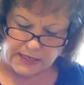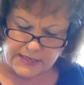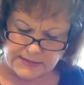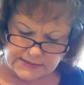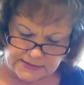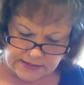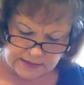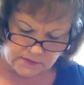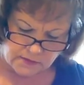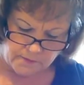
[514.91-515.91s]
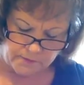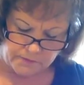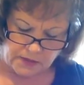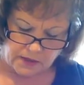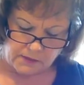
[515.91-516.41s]
And it says,
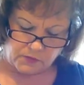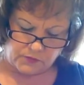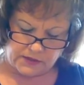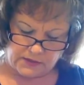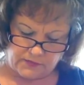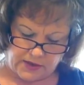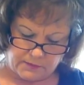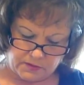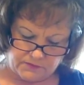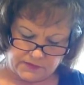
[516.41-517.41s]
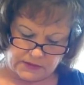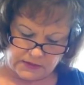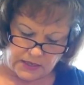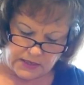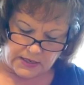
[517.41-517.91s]
I'm going to read it in the Amplified.